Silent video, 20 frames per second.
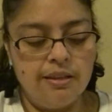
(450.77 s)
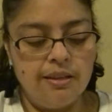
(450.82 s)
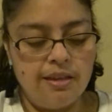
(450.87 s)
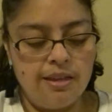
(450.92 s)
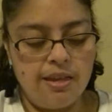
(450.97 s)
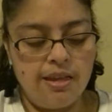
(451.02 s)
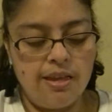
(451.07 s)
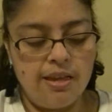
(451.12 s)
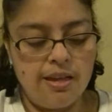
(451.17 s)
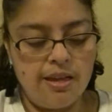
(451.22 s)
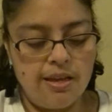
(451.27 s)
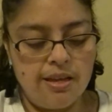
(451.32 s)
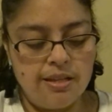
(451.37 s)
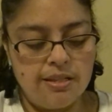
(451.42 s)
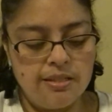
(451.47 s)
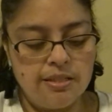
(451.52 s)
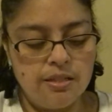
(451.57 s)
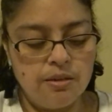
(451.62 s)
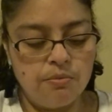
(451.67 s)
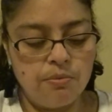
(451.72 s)

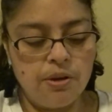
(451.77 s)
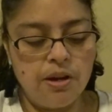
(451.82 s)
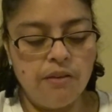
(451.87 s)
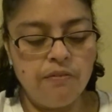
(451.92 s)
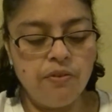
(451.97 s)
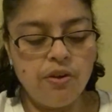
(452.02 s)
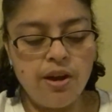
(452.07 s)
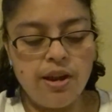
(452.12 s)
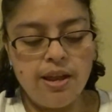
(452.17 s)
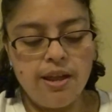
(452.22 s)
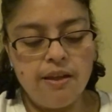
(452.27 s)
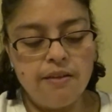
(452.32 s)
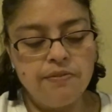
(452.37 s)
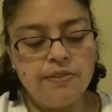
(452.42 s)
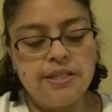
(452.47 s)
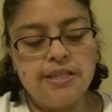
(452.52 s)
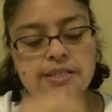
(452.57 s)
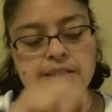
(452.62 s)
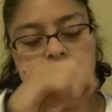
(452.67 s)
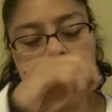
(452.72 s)
And whenever I have
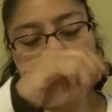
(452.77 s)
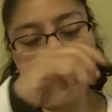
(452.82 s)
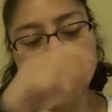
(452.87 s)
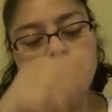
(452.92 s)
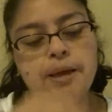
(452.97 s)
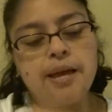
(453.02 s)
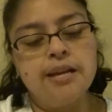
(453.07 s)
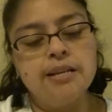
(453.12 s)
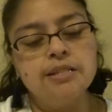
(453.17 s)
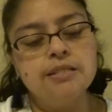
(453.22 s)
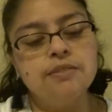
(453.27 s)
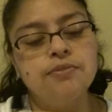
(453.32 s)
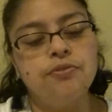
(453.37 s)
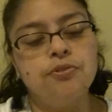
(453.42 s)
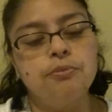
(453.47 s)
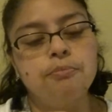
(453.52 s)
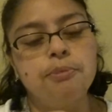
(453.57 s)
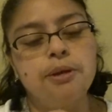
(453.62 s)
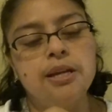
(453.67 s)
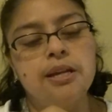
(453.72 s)
these little bags
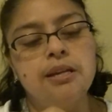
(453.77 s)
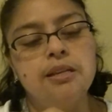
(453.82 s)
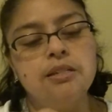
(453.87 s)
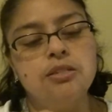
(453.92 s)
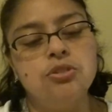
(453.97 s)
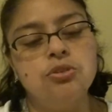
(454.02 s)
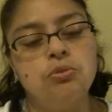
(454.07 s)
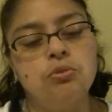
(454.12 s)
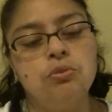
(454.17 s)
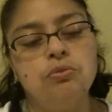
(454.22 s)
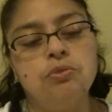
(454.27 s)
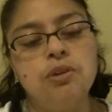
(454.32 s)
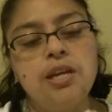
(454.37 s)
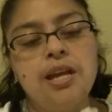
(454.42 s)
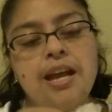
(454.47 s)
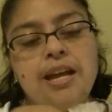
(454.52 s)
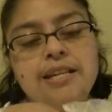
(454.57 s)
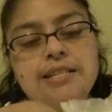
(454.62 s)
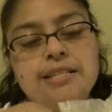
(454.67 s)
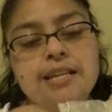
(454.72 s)
for my jewelry,
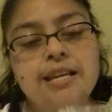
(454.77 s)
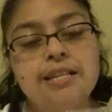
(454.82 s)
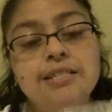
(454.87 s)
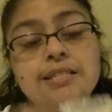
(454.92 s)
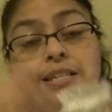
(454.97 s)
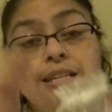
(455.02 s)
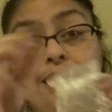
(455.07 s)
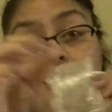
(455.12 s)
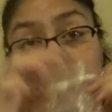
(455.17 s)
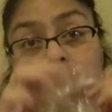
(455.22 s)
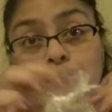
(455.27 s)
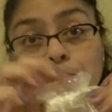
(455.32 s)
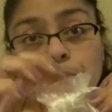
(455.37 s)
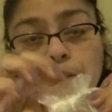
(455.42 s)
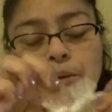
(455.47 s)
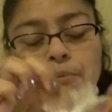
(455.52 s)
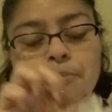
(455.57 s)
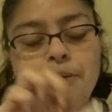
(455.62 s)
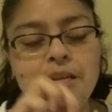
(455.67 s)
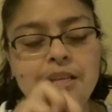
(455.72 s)
I tend to keep
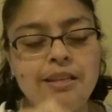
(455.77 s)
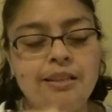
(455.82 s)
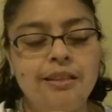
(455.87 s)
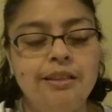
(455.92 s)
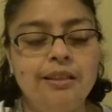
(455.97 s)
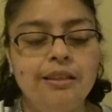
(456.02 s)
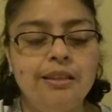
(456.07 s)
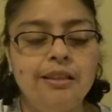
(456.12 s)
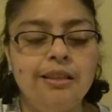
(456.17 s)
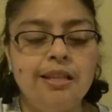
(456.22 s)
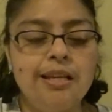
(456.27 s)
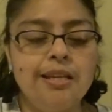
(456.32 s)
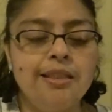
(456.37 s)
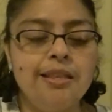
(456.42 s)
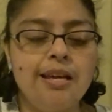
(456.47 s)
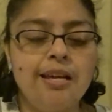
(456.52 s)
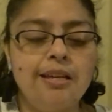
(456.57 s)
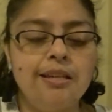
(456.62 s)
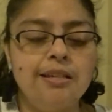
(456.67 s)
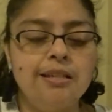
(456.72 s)
them in like
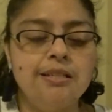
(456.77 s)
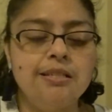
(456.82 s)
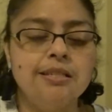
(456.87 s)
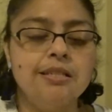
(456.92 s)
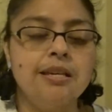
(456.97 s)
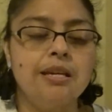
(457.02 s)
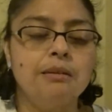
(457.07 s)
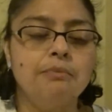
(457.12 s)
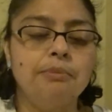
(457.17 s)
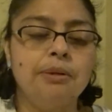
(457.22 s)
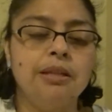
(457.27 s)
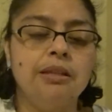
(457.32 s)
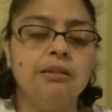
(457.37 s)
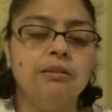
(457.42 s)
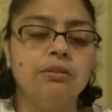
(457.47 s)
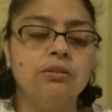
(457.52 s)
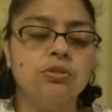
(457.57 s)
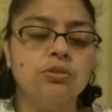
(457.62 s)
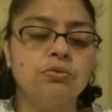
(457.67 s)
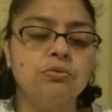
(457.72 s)
that inside my
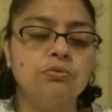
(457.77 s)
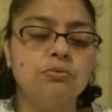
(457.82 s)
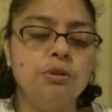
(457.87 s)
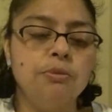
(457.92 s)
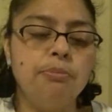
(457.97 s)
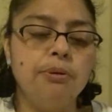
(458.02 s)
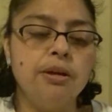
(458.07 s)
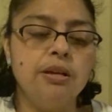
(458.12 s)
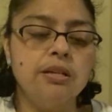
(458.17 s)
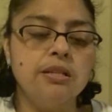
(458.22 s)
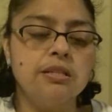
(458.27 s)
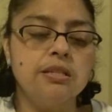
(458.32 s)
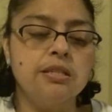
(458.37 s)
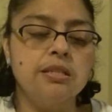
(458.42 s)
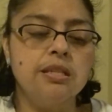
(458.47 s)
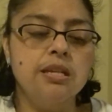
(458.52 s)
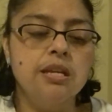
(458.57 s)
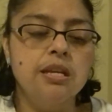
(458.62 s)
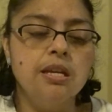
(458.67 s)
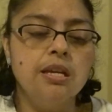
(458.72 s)
little jewelry
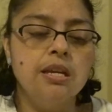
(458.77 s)
box.